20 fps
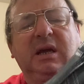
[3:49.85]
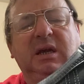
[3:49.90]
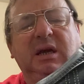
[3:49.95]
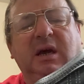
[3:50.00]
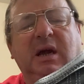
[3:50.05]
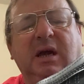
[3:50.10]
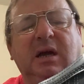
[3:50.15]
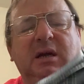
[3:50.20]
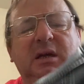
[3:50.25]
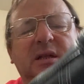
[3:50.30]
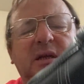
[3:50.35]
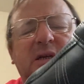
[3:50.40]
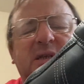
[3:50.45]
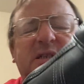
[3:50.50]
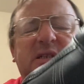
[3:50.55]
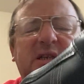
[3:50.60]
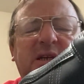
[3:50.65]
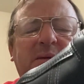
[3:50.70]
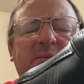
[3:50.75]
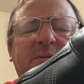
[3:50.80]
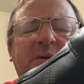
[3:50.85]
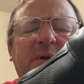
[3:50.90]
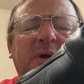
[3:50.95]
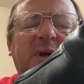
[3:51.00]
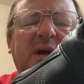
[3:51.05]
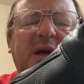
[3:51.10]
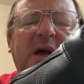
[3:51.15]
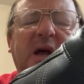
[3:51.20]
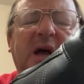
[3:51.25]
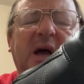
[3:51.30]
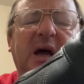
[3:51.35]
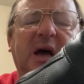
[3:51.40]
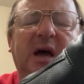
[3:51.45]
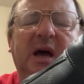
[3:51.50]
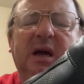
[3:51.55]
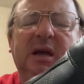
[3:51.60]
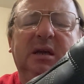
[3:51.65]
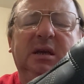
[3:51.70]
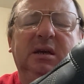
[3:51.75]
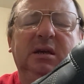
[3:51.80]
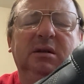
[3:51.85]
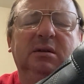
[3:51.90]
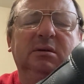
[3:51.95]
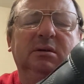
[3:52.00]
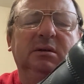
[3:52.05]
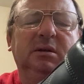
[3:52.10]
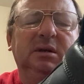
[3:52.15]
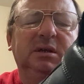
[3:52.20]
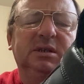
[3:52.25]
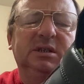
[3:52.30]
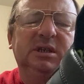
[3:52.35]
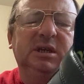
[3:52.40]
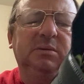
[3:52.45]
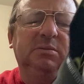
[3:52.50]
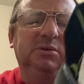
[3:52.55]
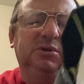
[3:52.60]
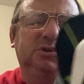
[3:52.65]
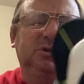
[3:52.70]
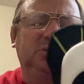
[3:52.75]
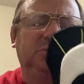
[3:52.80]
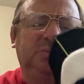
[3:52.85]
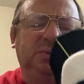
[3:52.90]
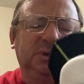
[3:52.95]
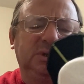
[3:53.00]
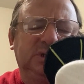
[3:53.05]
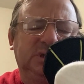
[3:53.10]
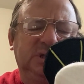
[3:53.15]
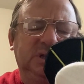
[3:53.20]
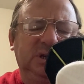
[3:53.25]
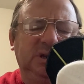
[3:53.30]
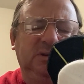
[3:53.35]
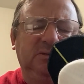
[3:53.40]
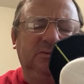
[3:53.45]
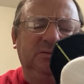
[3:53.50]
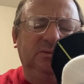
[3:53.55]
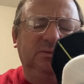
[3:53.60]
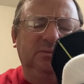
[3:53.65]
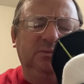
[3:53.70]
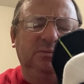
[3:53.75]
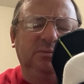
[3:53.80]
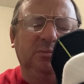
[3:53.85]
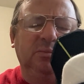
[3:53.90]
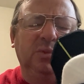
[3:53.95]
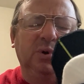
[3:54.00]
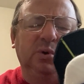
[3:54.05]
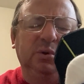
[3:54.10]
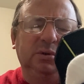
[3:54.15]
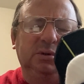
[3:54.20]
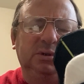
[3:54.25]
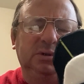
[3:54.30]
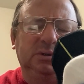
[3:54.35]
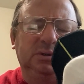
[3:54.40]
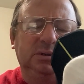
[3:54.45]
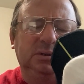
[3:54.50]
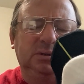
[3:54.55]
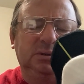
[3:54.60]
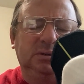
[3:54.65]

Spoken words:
I can accept. I cannot accept super stiff boots.